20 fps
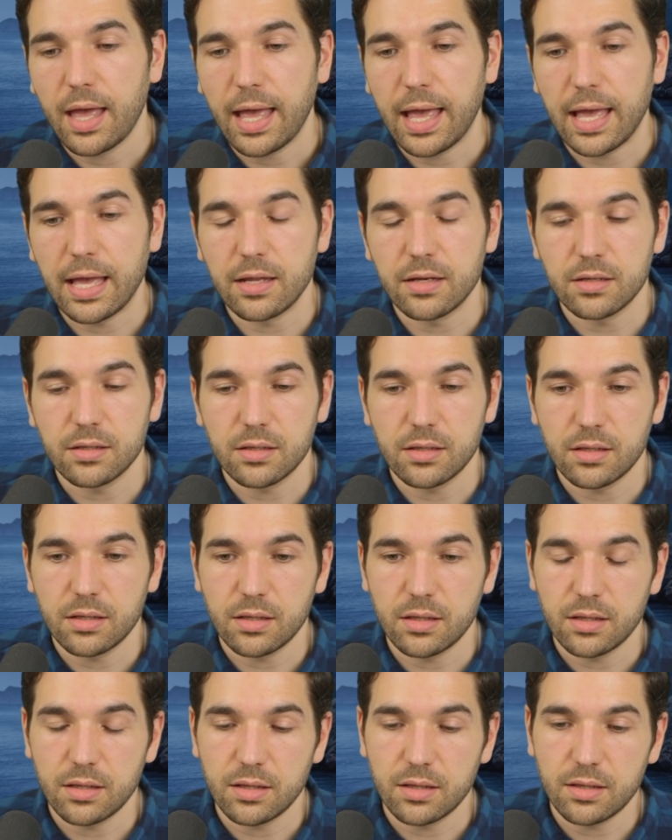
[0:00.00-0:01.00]
And
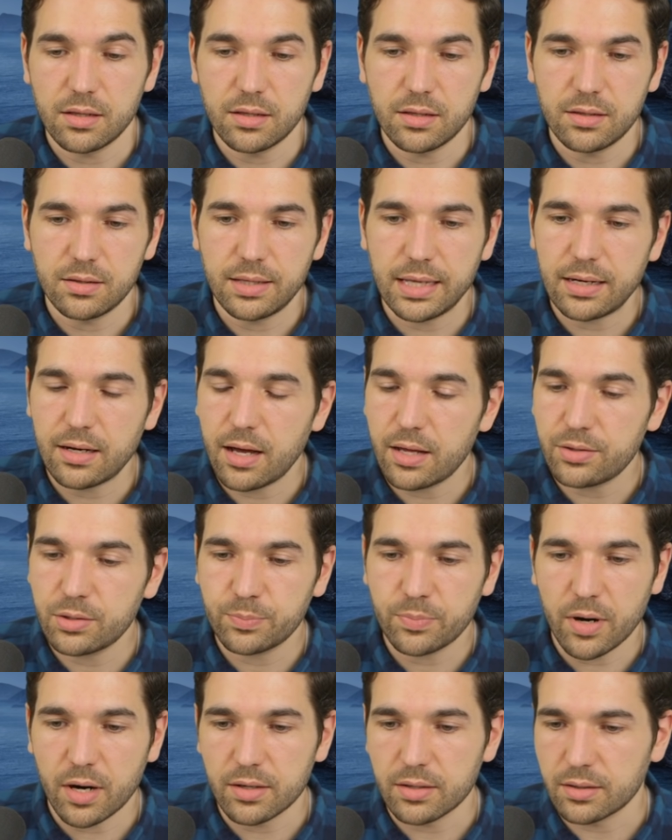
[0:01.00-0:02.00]
that other
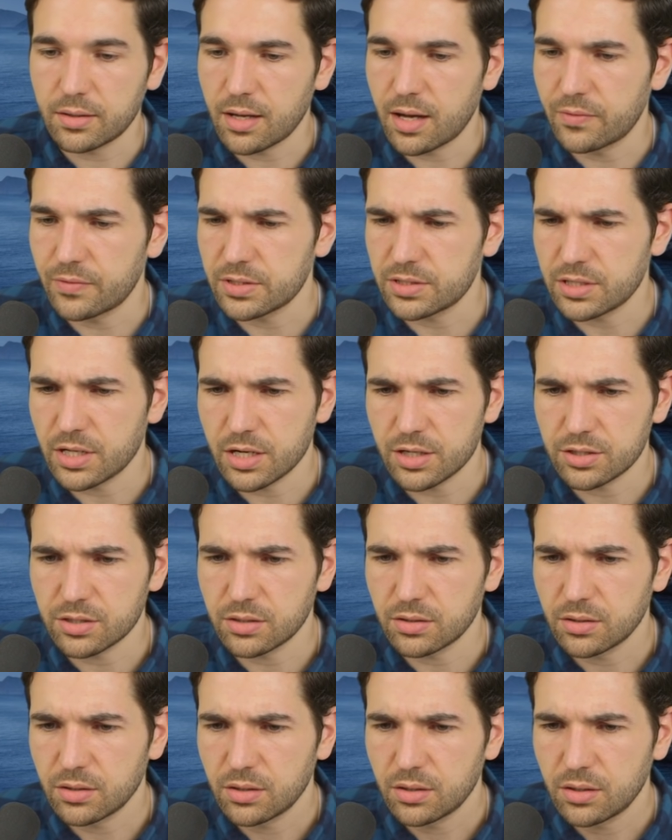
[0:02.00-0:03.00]
part of the
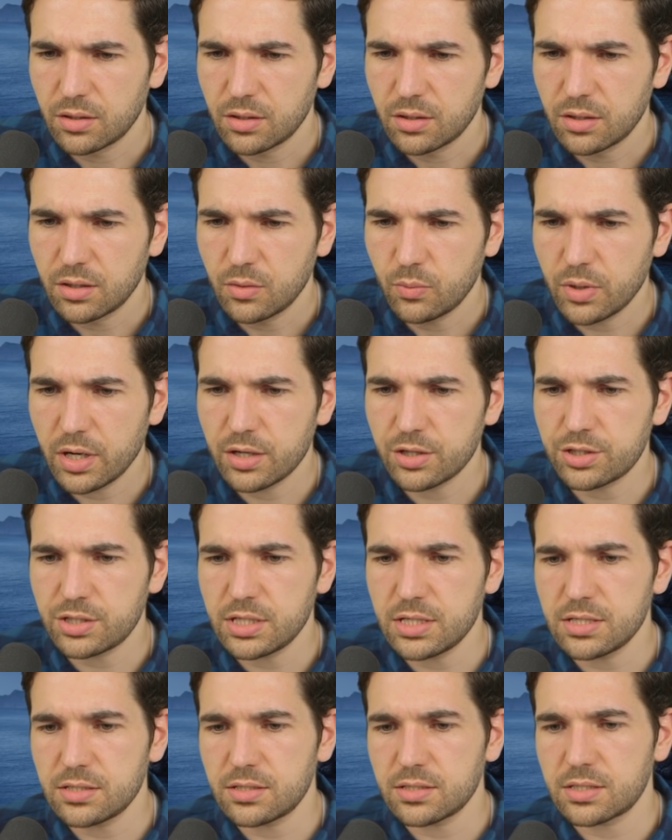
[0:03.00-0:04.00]
conversation where
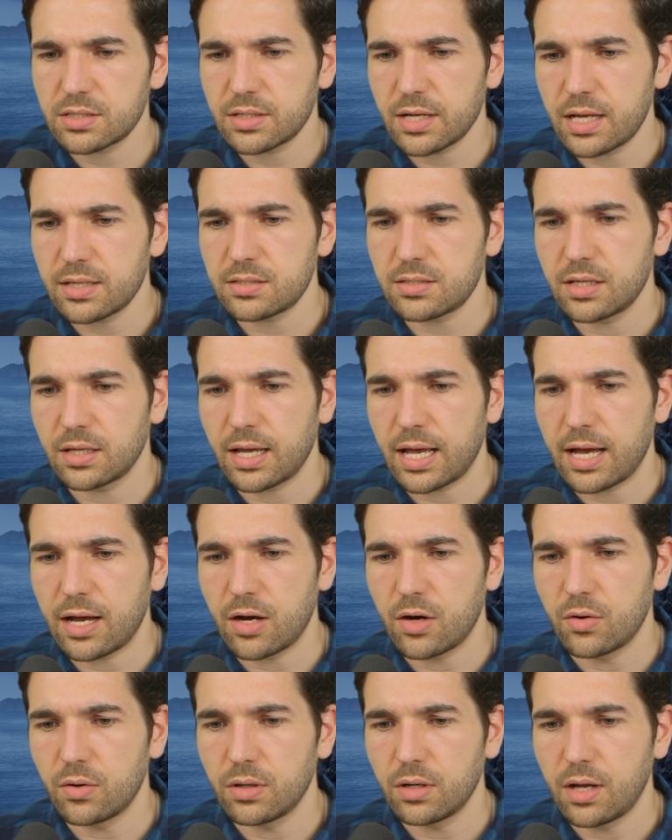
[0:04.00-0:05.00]
she's discussing
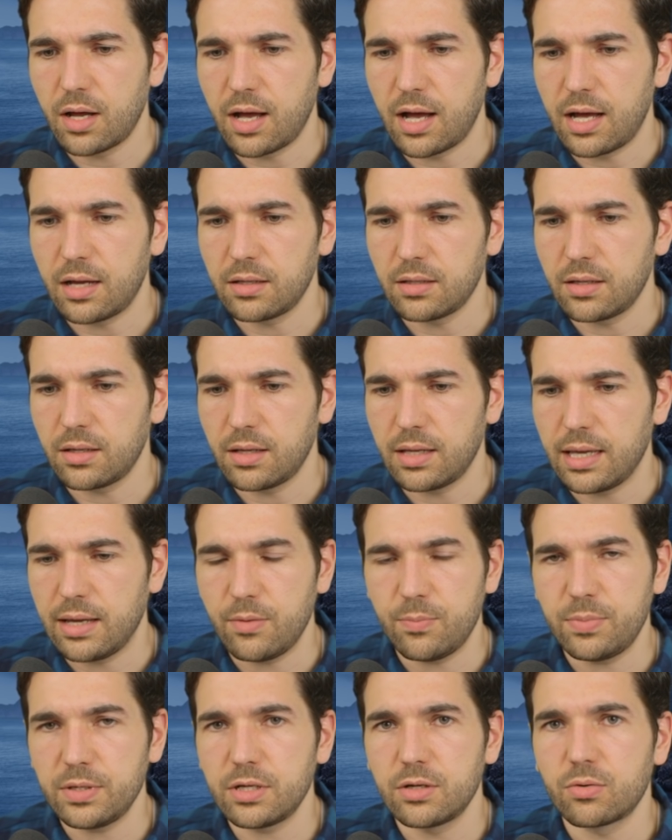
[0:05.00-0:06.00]
how it
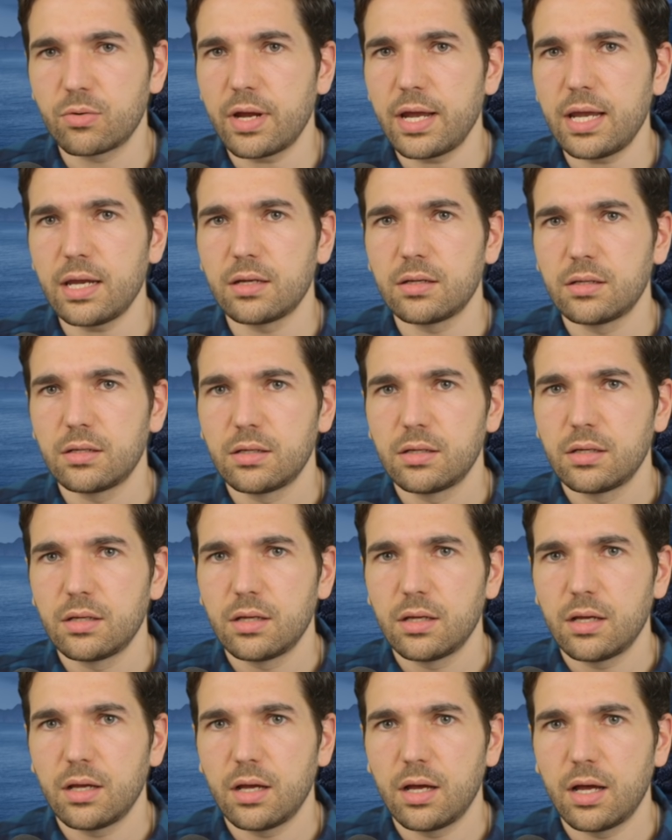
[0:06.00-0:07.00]
would be great
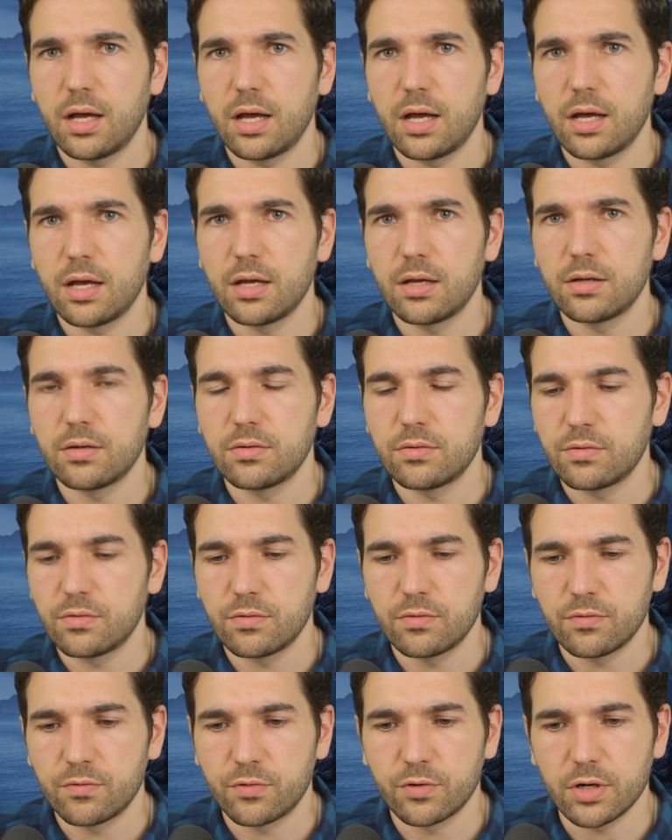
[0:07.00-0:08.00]
for
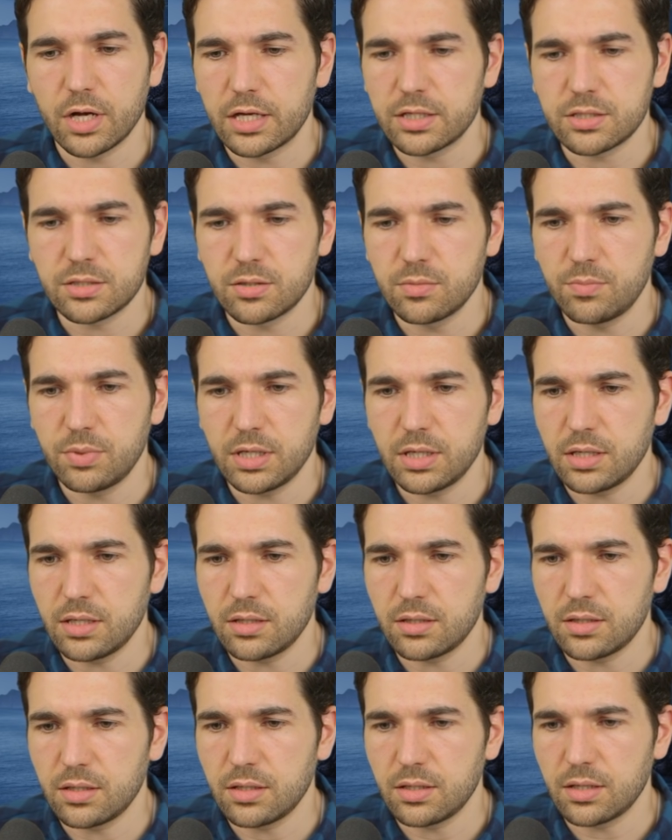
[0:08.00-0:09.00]
us to be
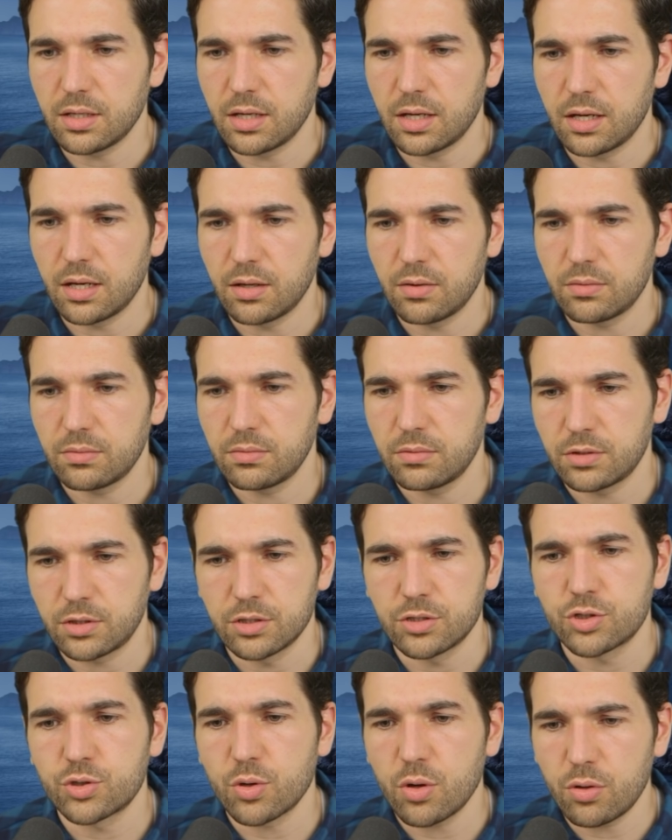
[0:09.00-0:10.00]
the
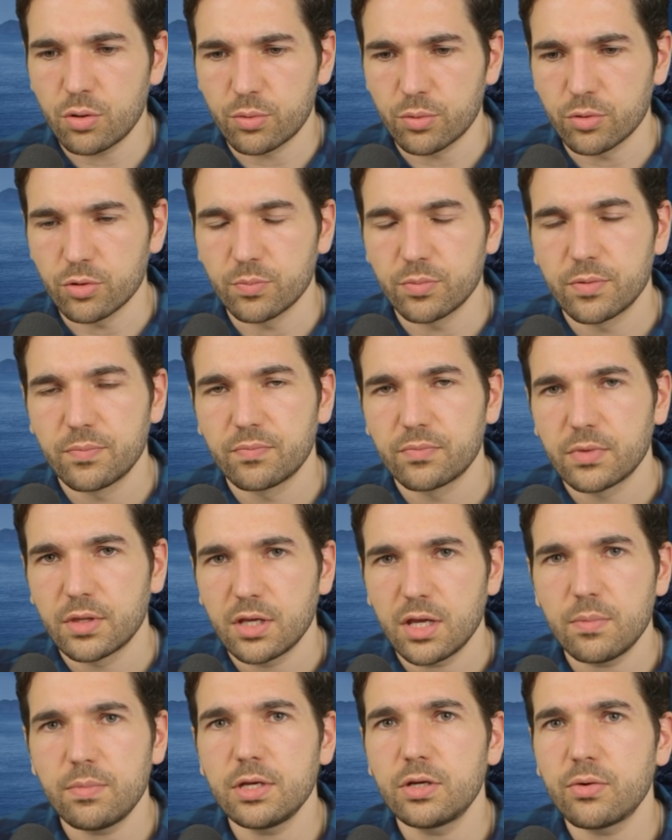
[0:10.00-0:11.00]
control group.
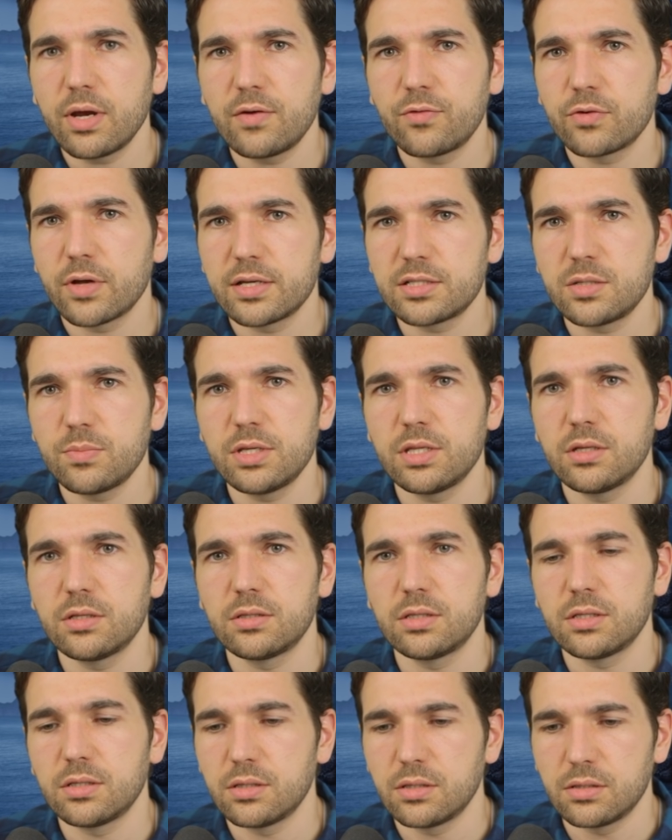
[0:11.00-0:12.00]
It'd be great for us to be
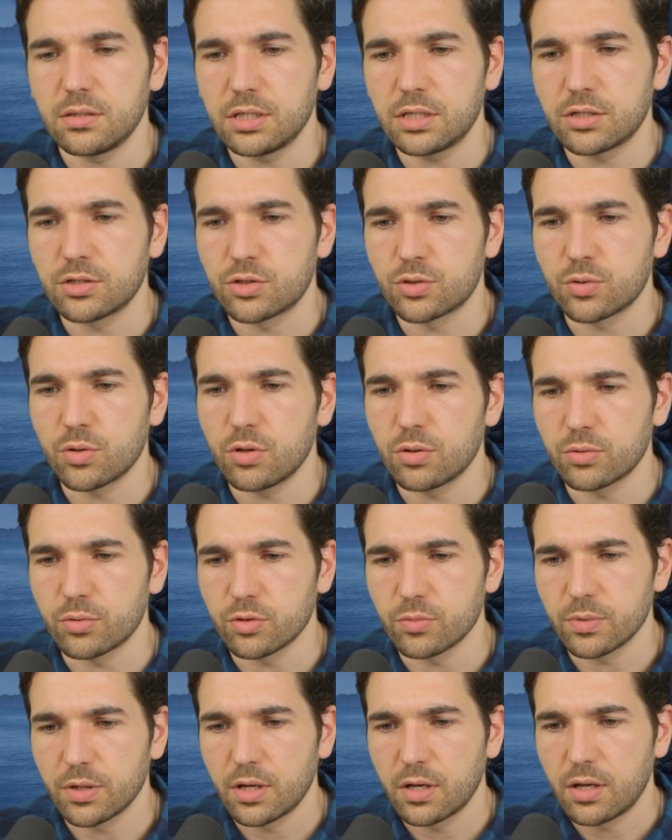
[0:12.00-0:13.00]
the control
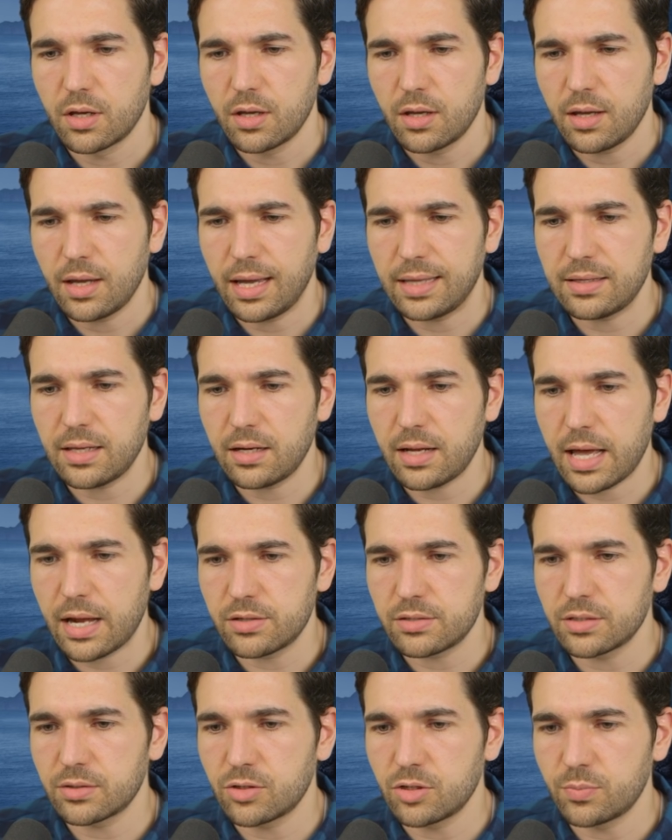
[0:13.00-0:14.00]
group. And then
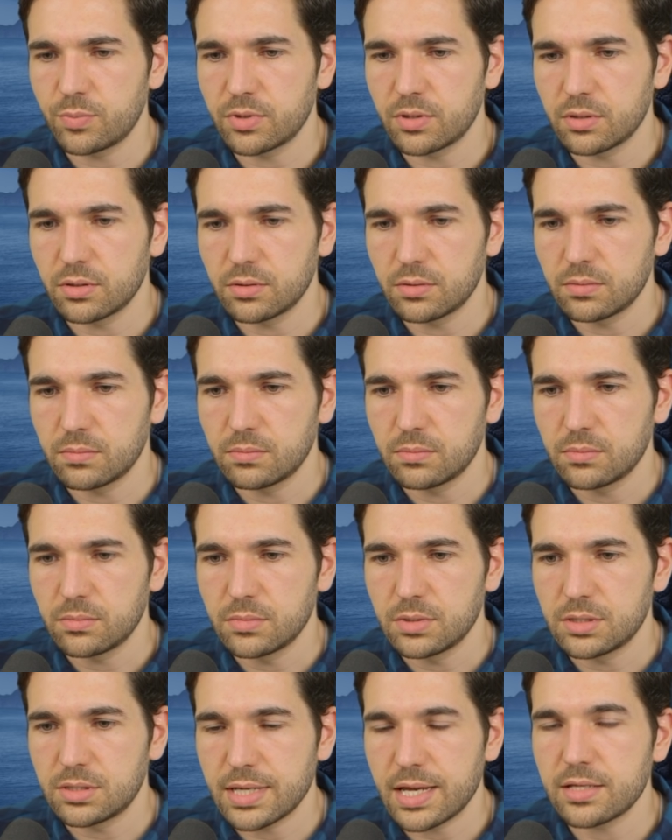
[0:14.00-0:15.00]
Anderson Cooper
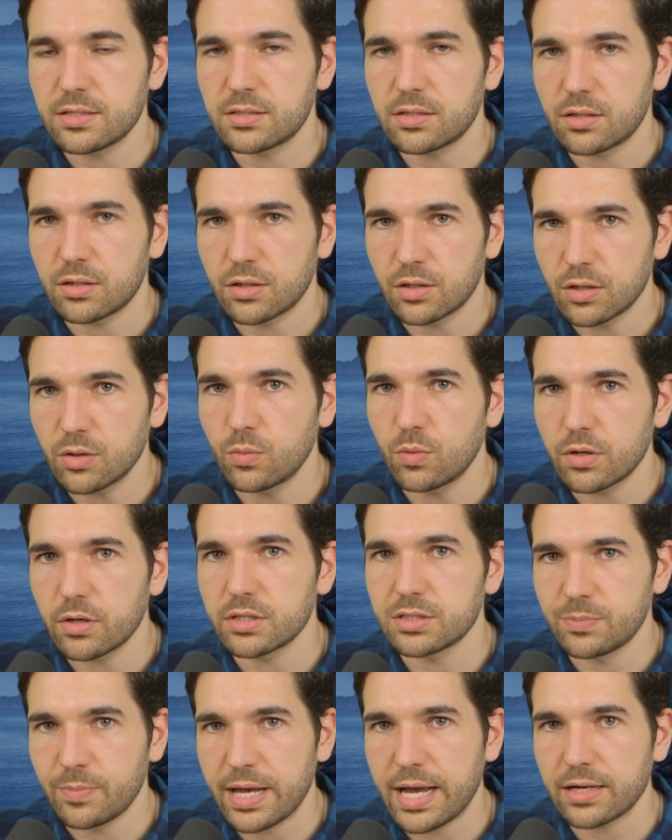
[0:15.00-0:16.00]
says her
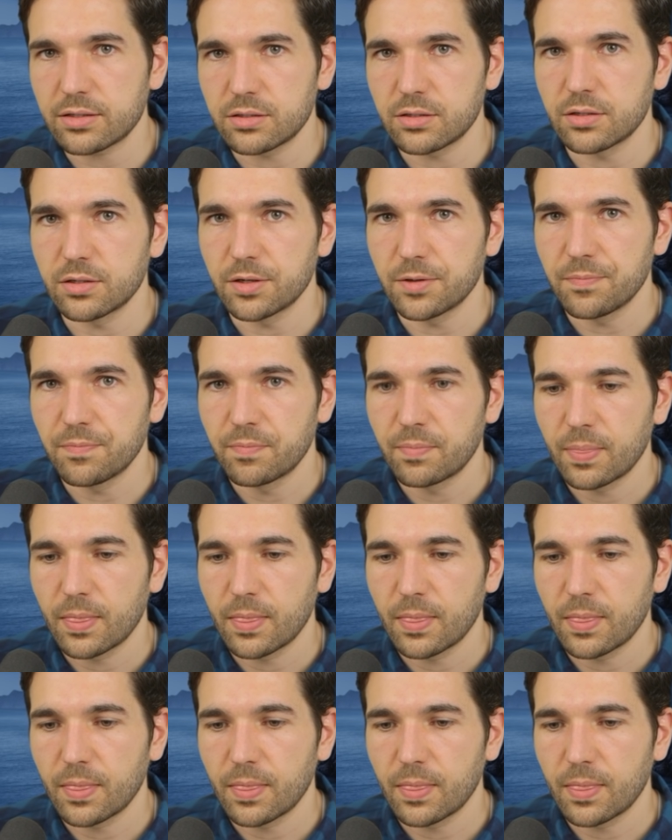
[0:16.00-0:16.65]
words back to her,